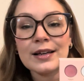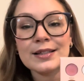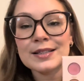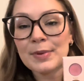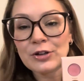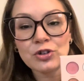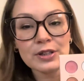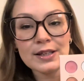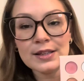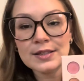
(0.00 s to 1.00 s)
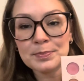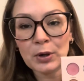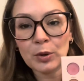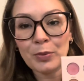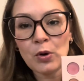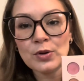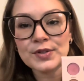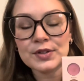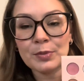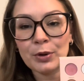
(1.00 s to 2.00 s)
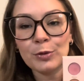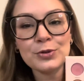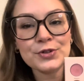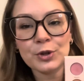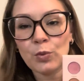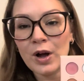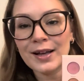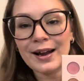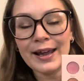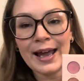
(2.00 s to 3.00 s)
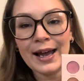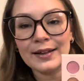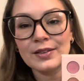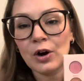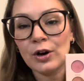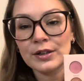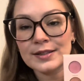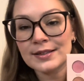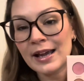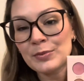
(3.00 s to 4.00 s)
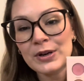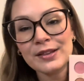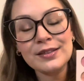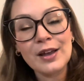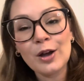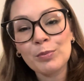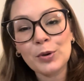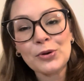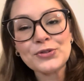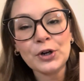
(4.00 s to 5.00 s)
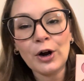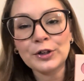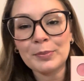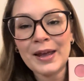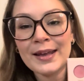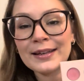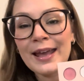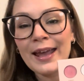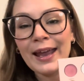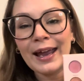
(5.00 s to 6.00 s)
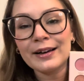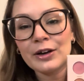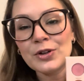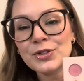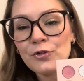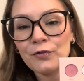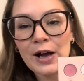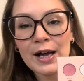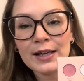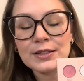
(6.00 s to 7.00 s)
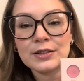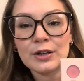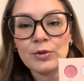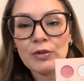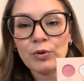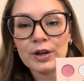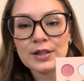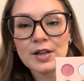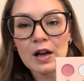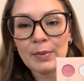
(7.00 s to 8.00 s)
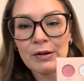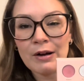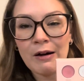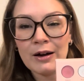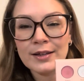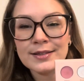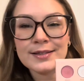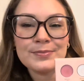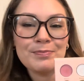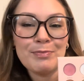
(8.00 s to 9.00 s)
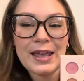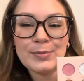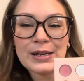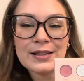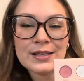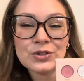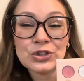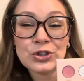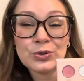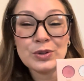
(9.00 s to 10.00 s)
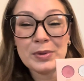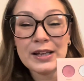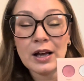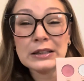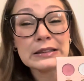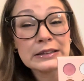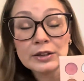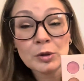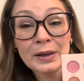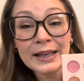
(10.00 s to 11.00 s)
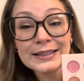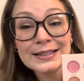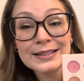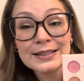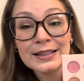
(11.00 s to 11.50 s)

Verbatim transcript: especially these purples. The purples are what I had the hardest time with. Purples are hard to make. And I also find, you know, if we're gonna talk about cons, maybe these two to be a little bit